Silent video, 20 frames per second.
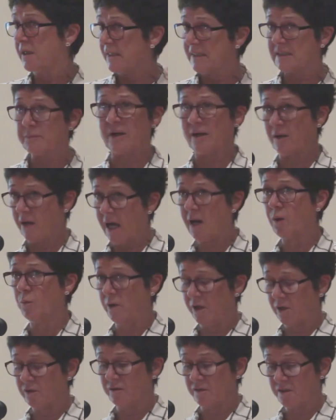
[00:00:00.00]
It's about
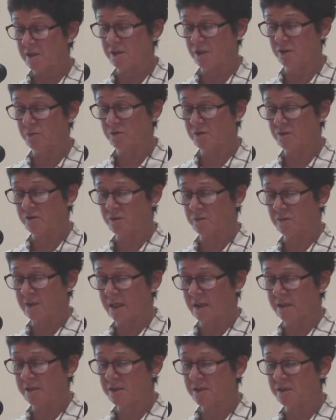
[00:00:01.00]
how we continue to do
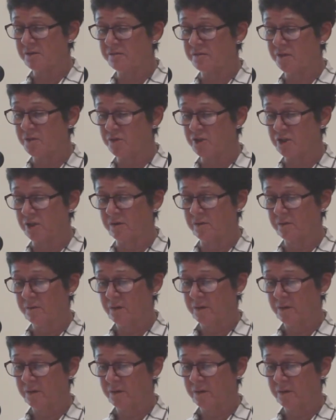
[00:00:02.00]
that into the future,